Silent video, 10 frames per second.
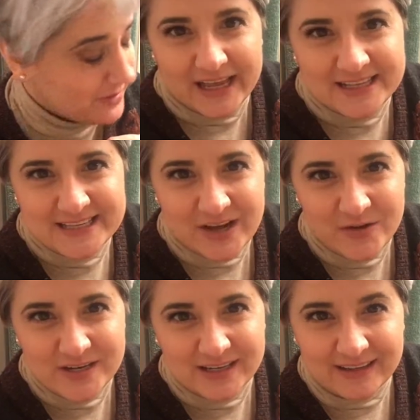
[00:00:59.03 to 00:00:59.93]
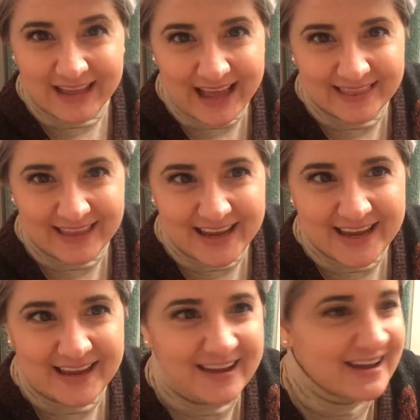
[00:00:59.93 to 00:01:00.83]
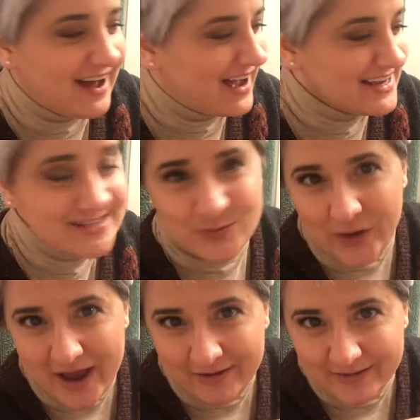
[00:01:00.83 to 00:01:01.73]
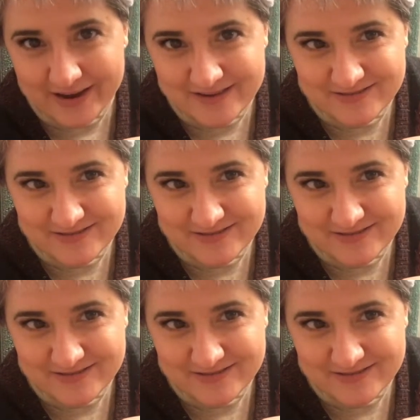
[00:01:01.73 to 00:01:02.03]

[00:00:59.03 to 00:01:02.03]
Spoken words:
It sounded a lot like ice rattling.